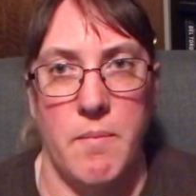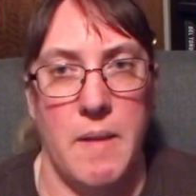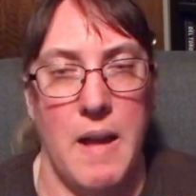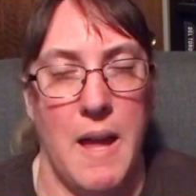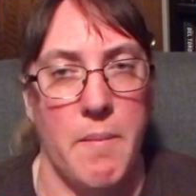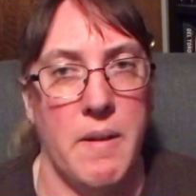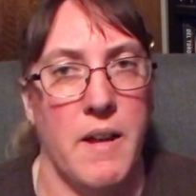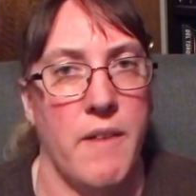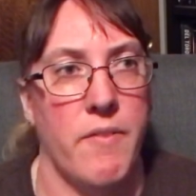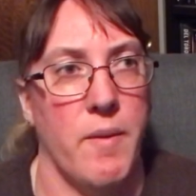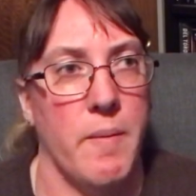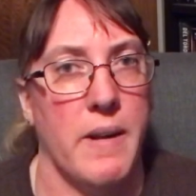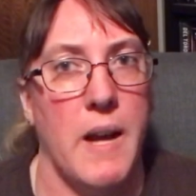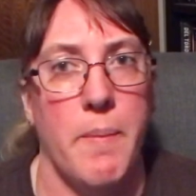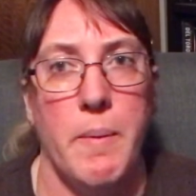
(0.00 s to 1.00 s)
Emma
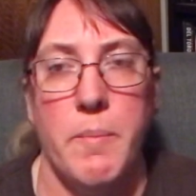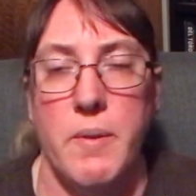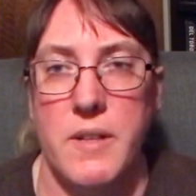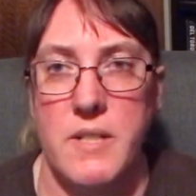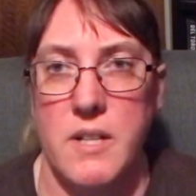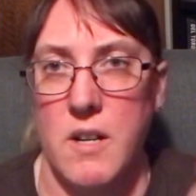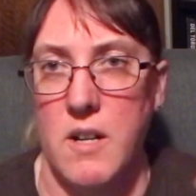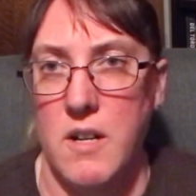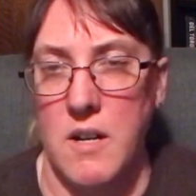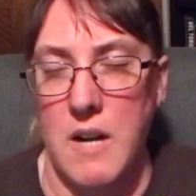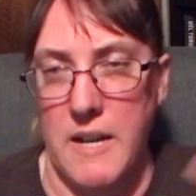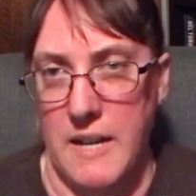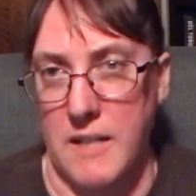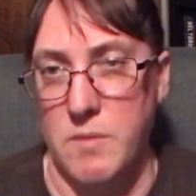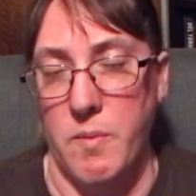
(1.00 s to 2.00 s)
from a Couple Books, her
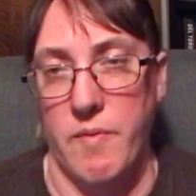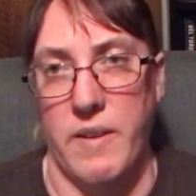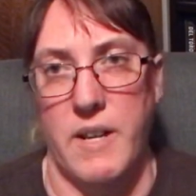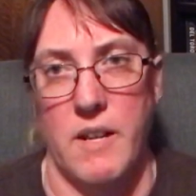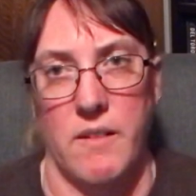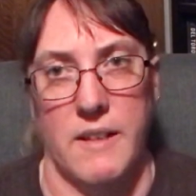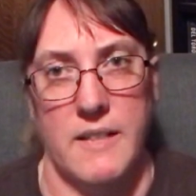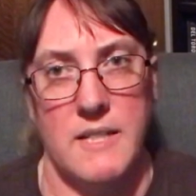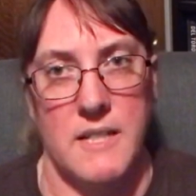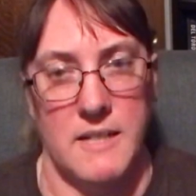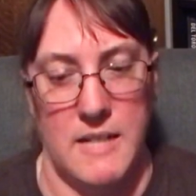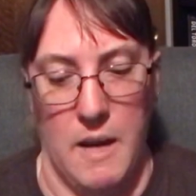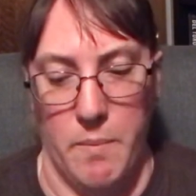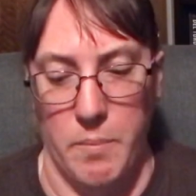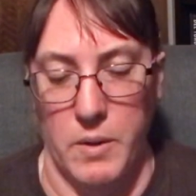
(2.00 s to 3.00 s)
announcement video linked
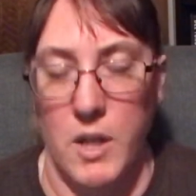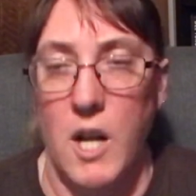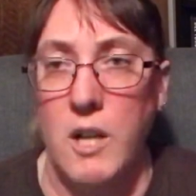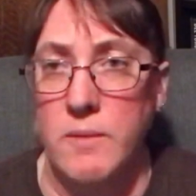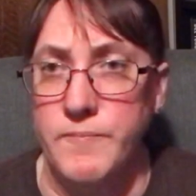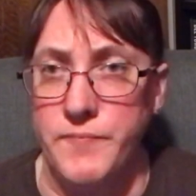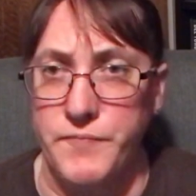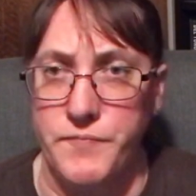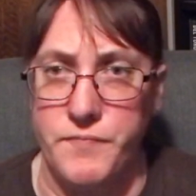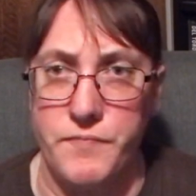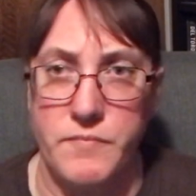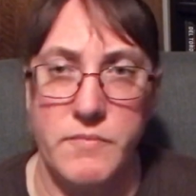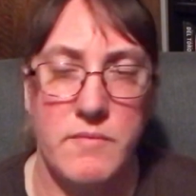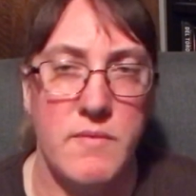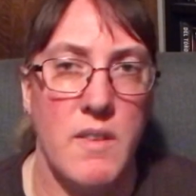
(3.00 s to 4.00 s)
down below.
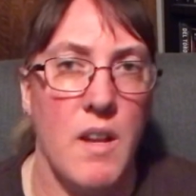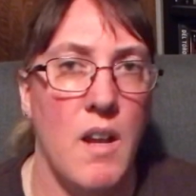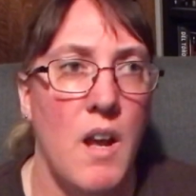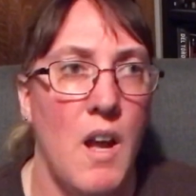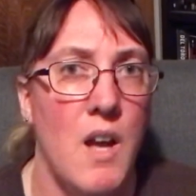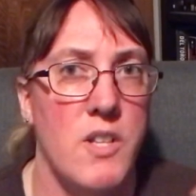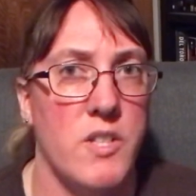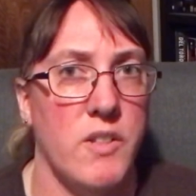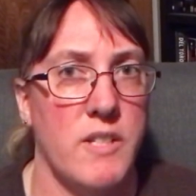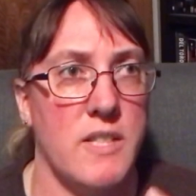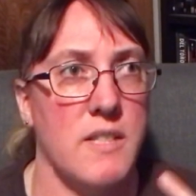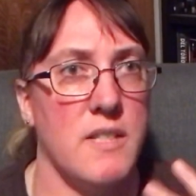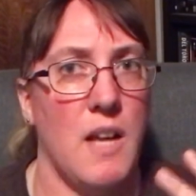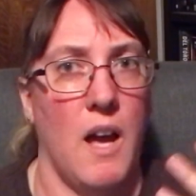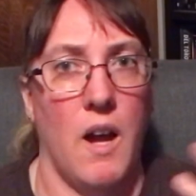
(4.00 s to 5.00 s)
So this
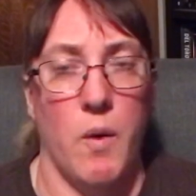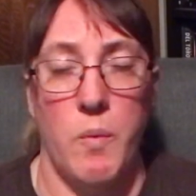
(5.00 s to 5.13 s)
is a